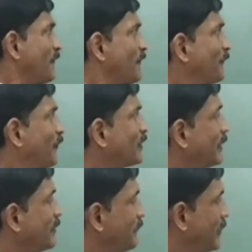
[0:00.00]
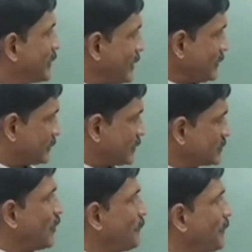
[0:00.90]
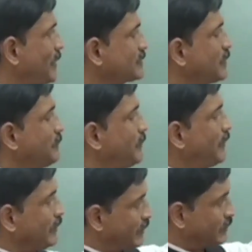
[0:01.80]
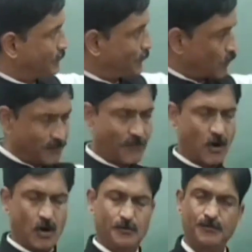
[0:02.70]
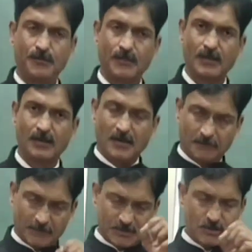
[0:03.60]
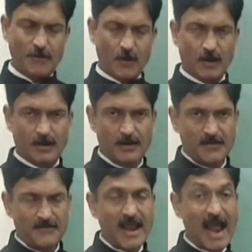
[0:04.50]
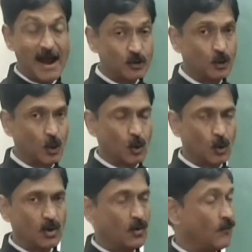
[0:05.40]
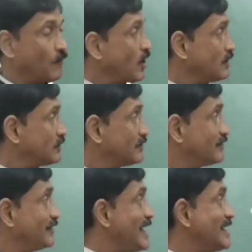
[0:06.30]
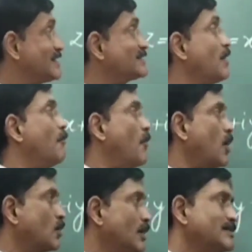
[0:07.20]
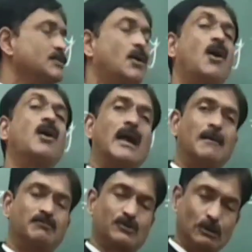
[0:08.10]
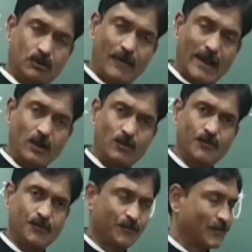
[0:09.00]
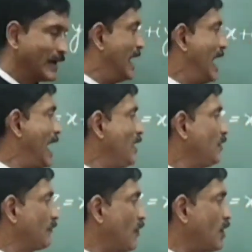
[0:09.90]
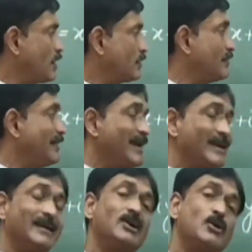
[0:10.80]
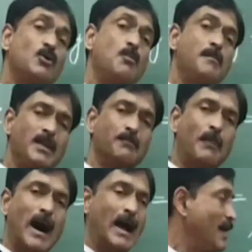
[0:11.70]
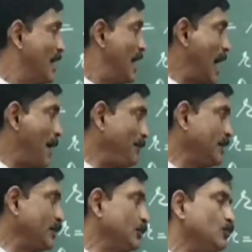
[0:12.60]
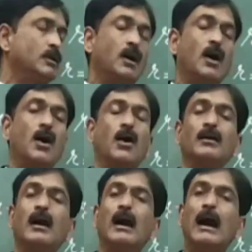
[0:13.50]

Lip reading: for converting this complex number in the polar form, first of all, we have to know what is modulus or absolute value and what do you mean by amplitude or